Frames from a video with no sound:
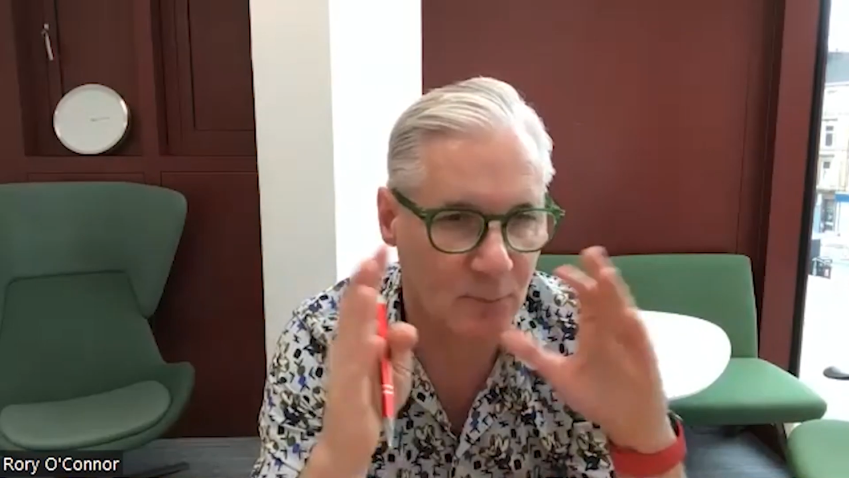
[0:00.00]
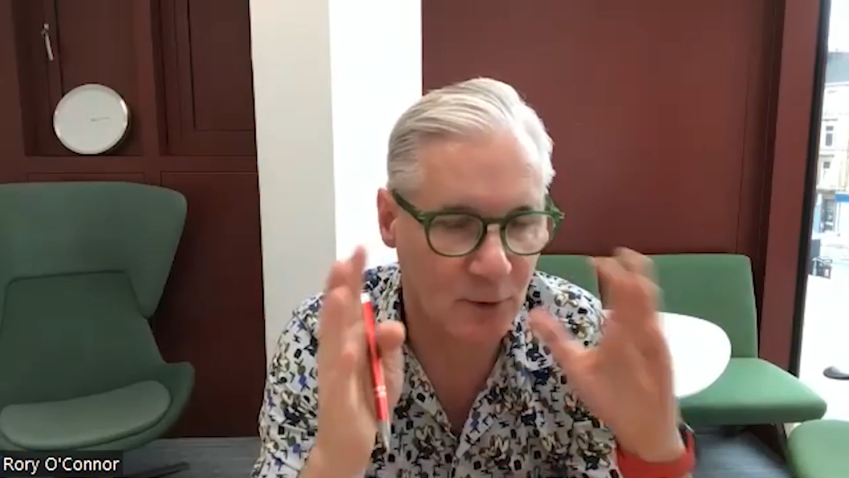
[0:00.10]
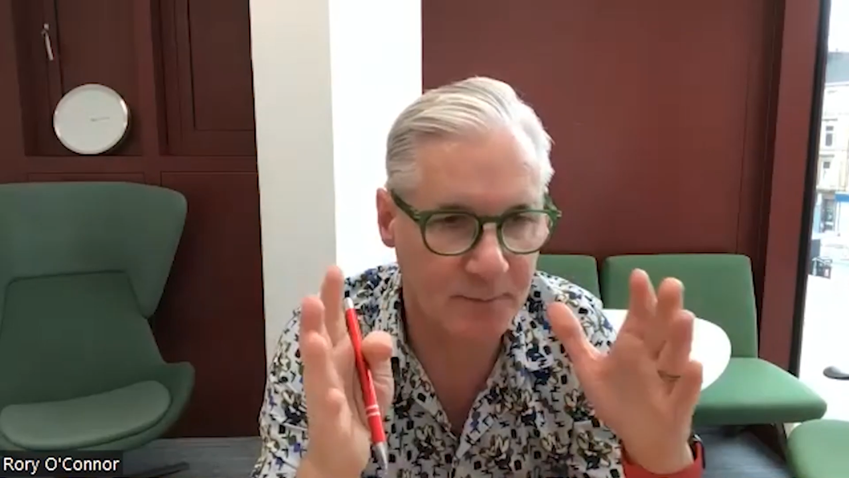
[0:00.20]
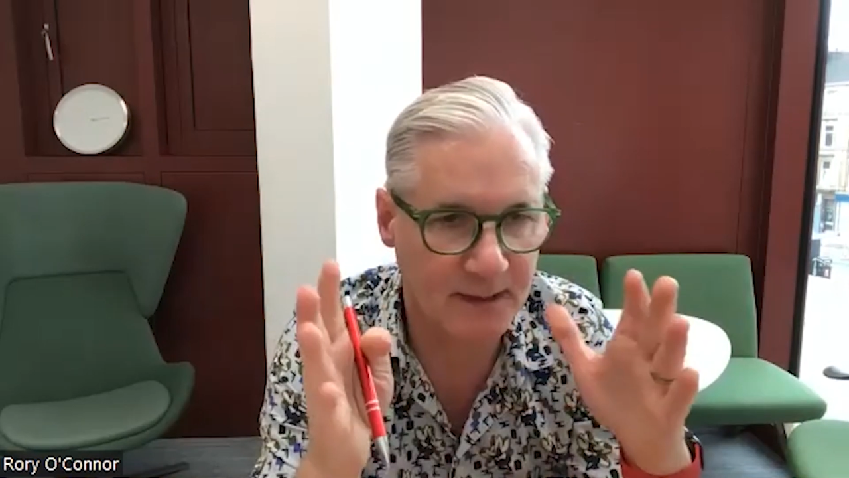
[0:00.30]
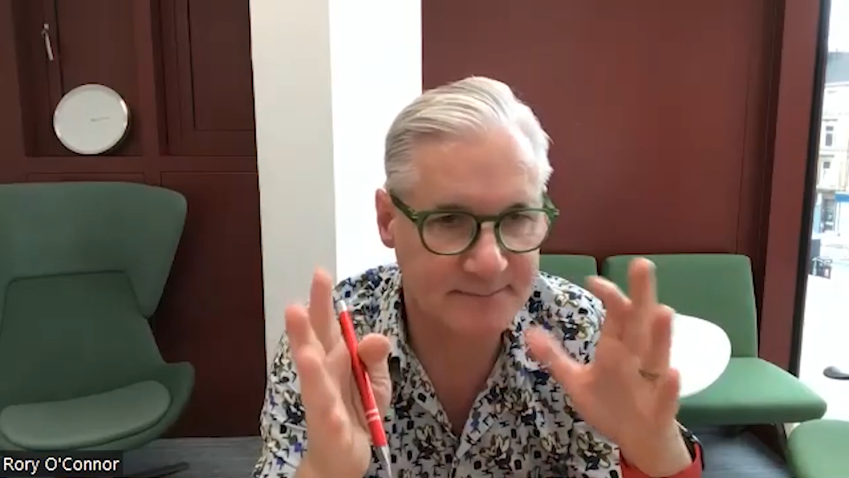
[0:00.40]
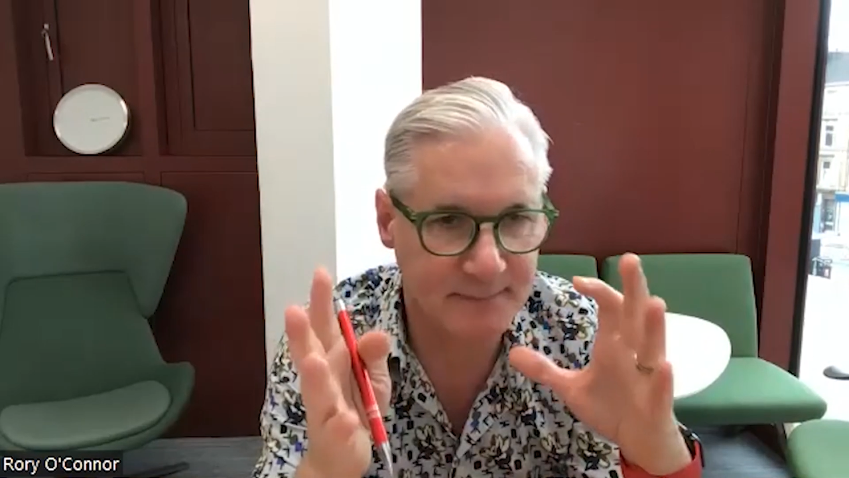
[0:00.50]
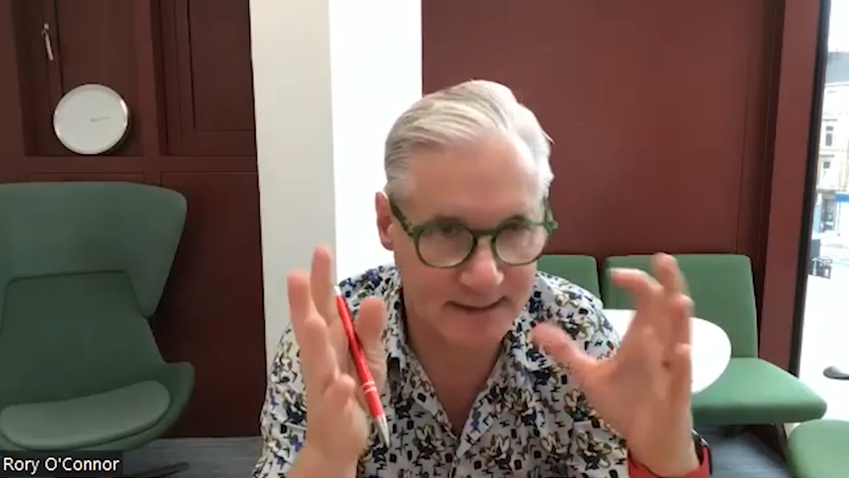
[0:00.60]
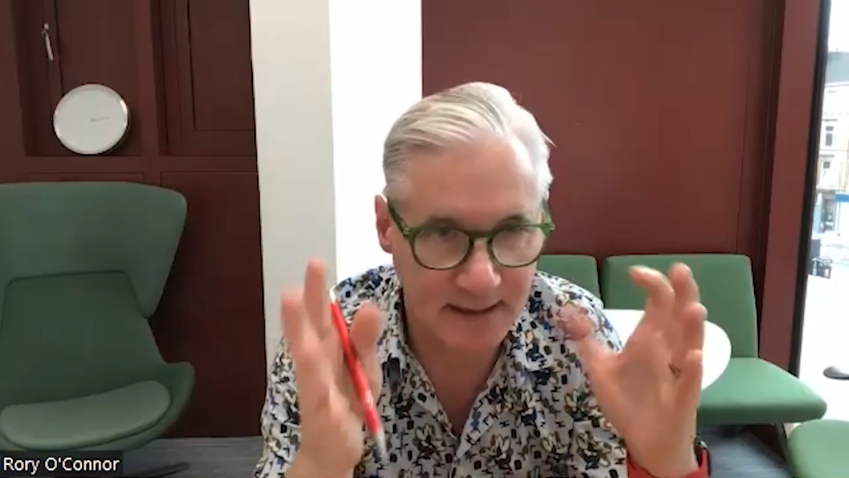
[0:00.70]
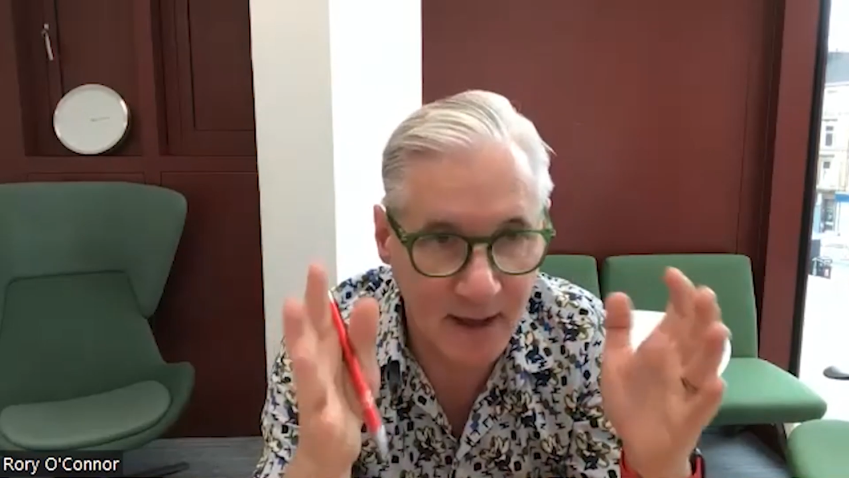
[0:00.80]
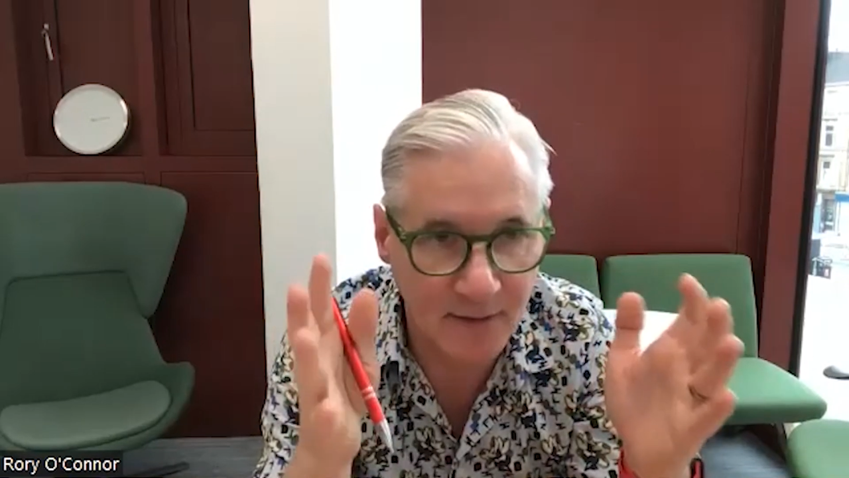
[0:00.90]
workplace
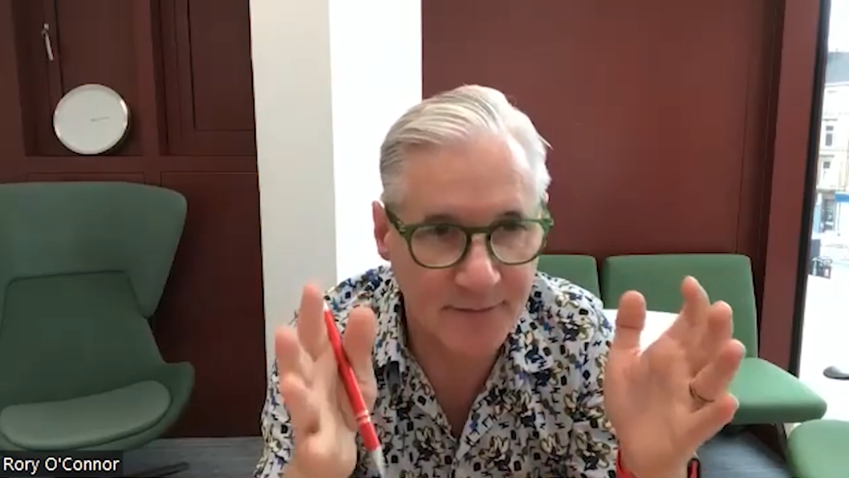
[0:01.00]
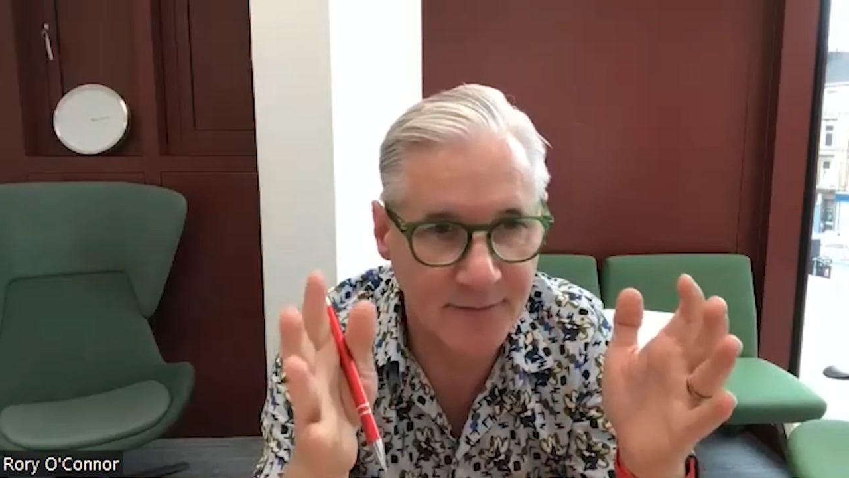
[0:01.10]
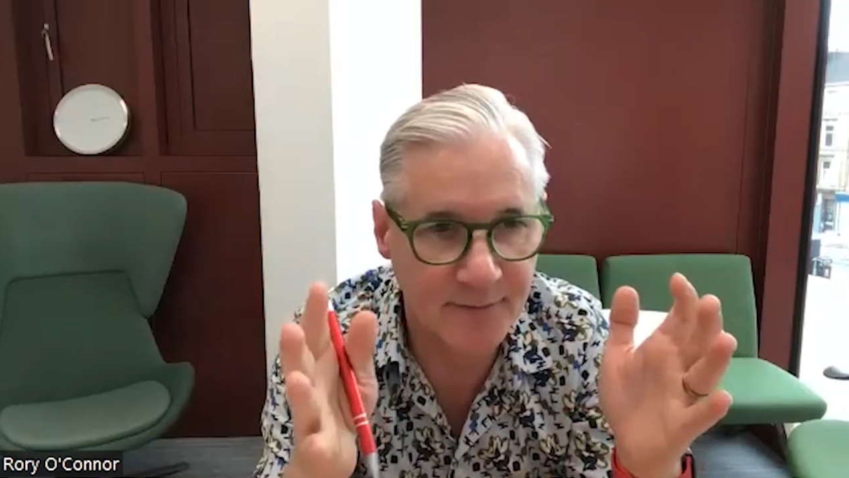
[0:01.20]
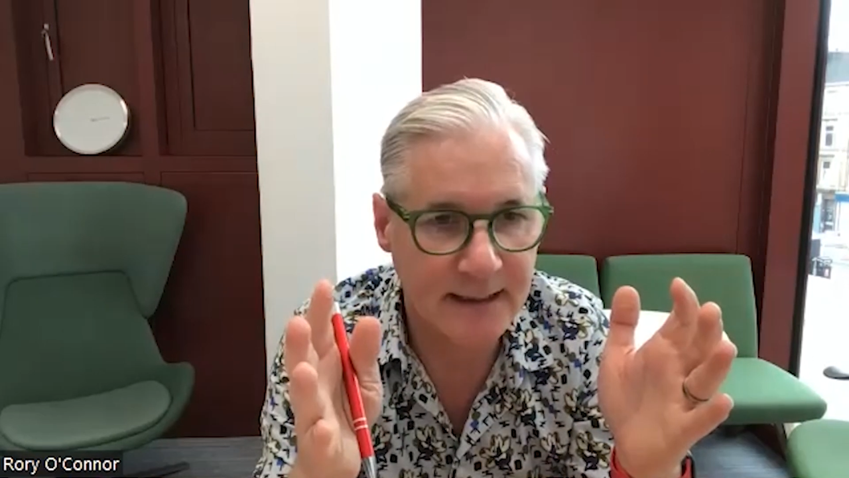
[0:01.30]
mental health.